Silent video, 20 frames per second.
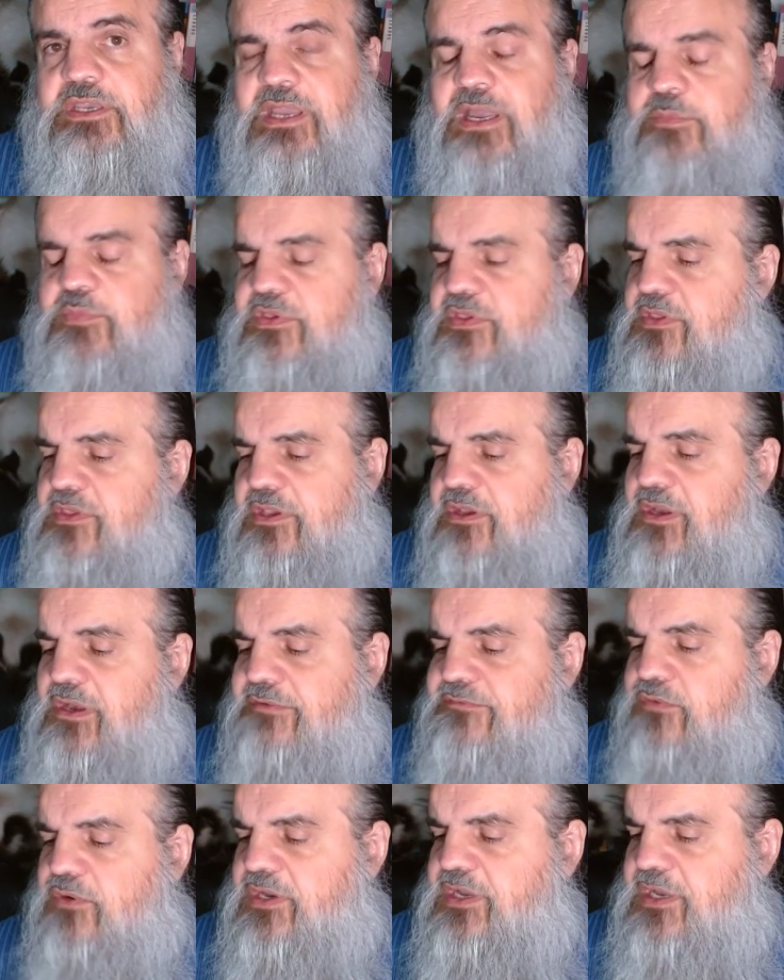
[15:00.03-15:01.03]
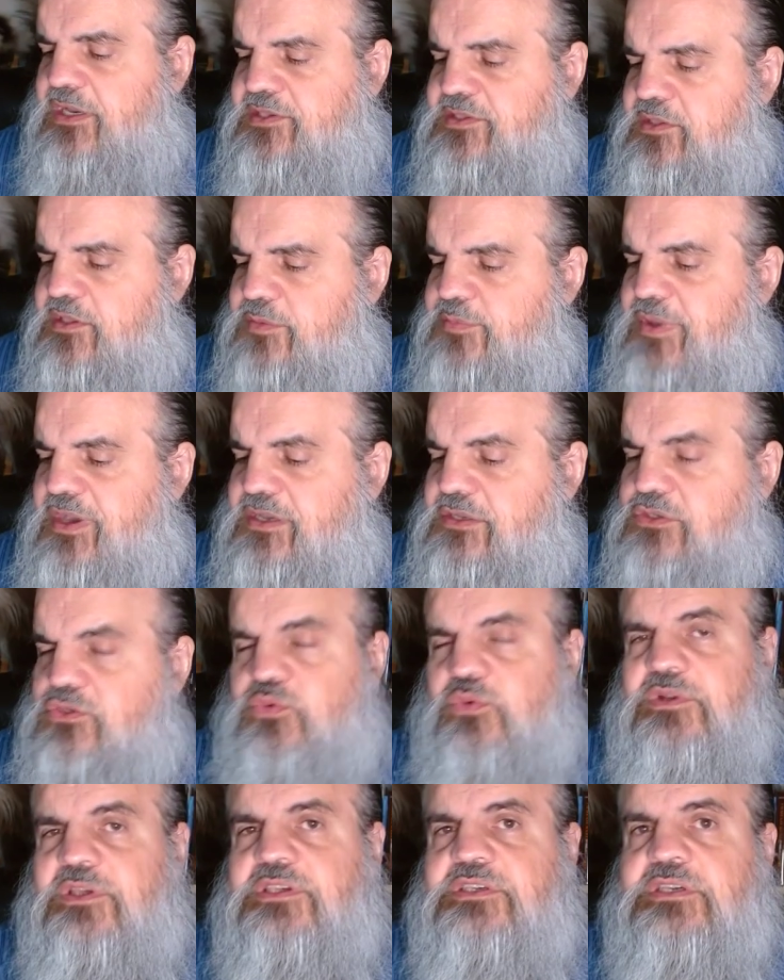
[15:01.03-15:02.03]
on campuses. I, I, forecast this back in
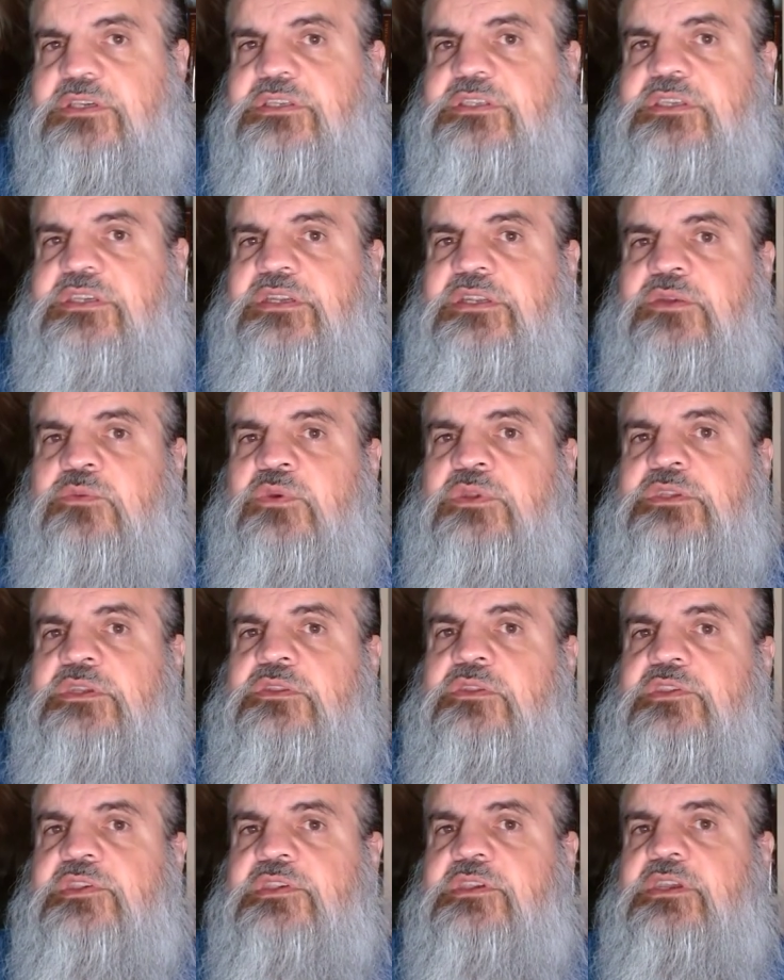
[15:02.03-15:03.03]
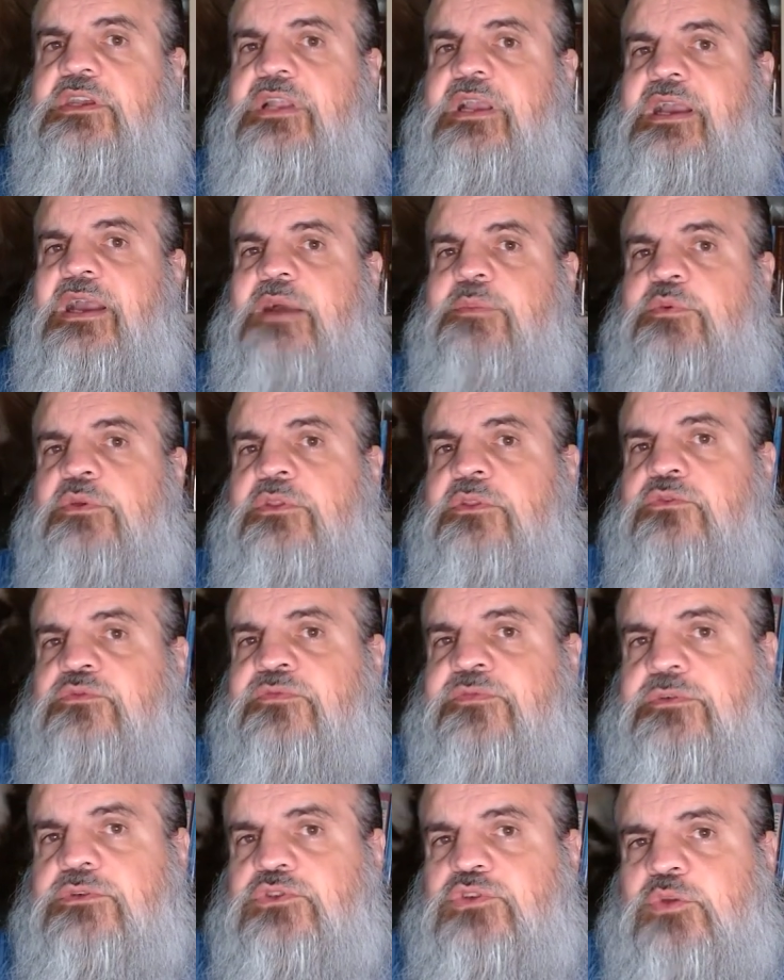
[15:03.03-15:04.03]
2016, and we didn't see it happen in
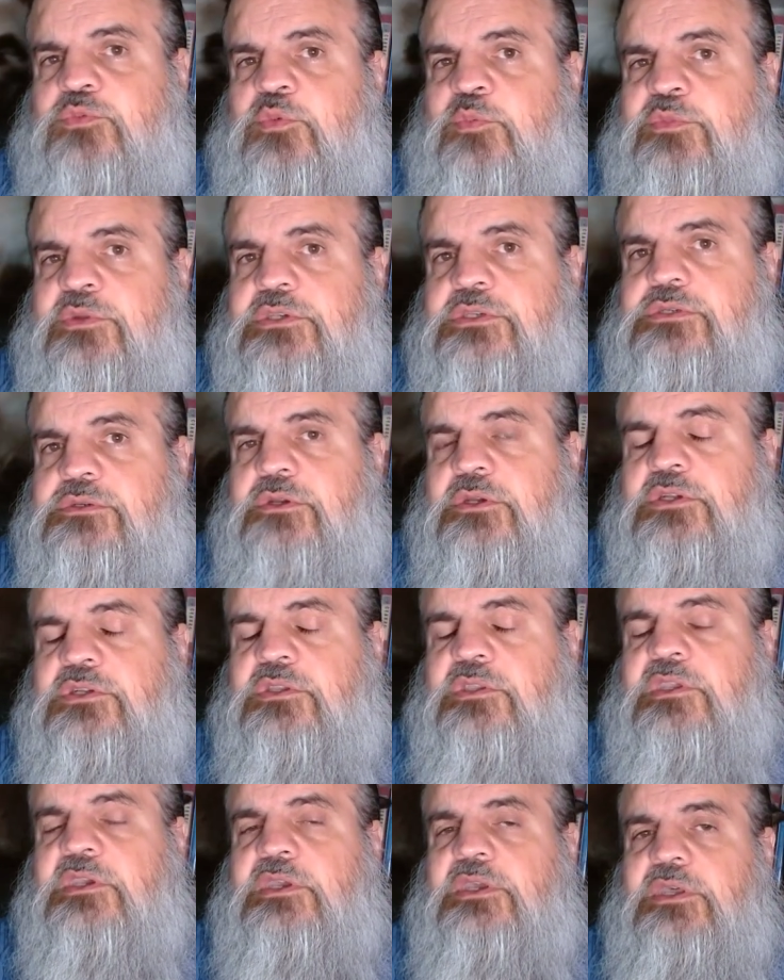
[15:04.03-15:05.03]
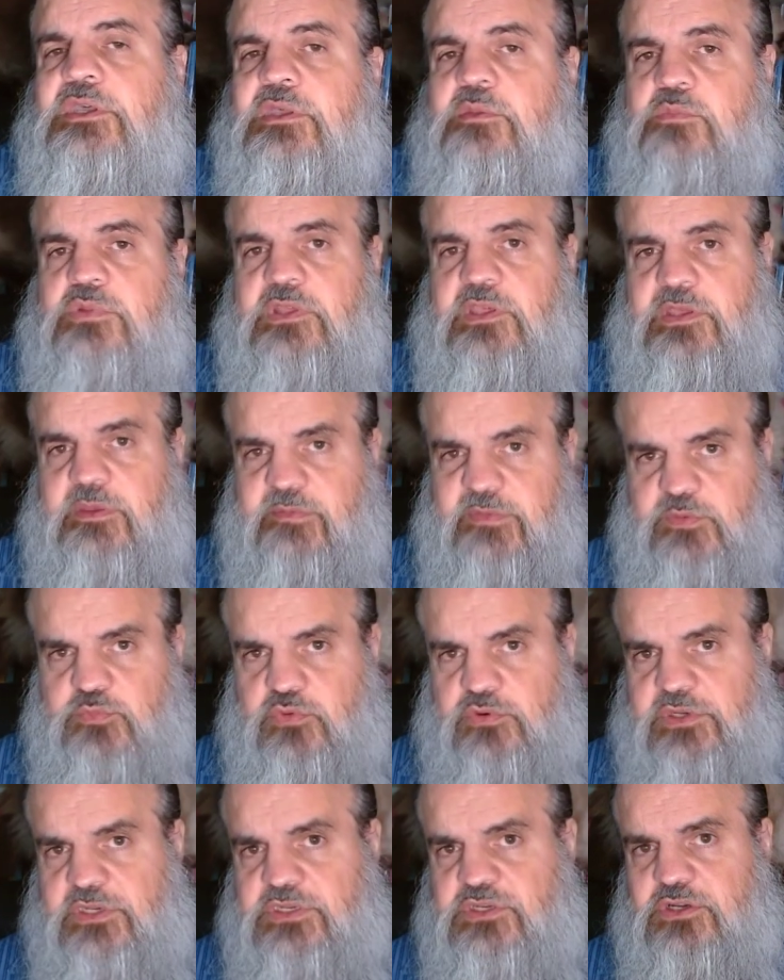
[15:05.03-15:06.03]
the first Trump administration, but he seems
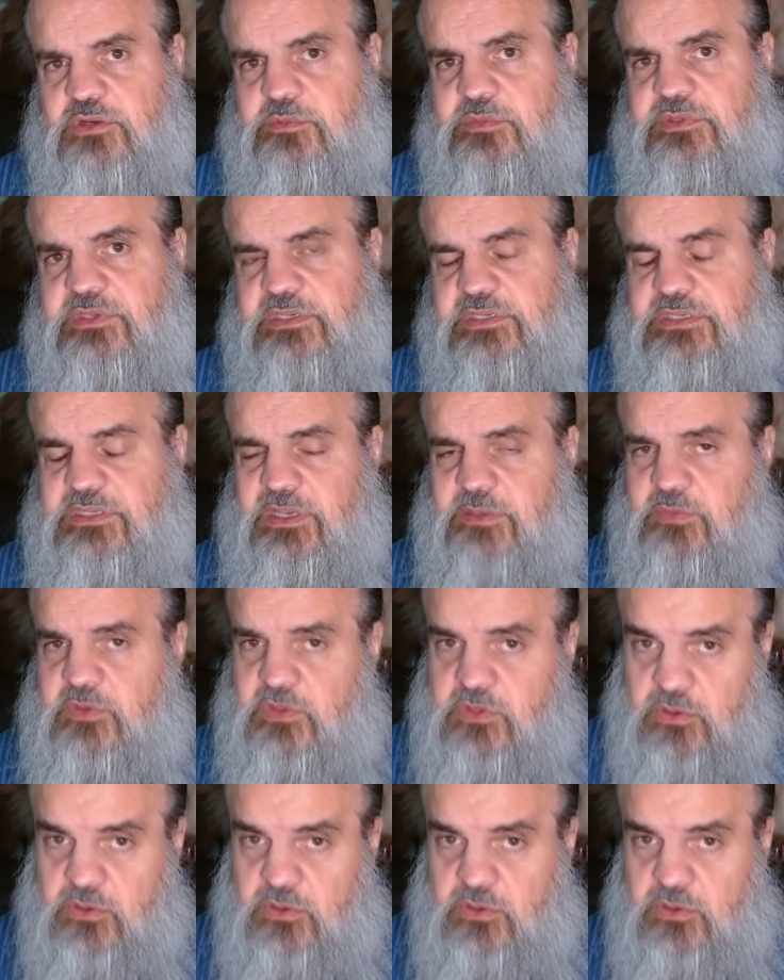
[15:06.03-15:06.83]
more determined this time.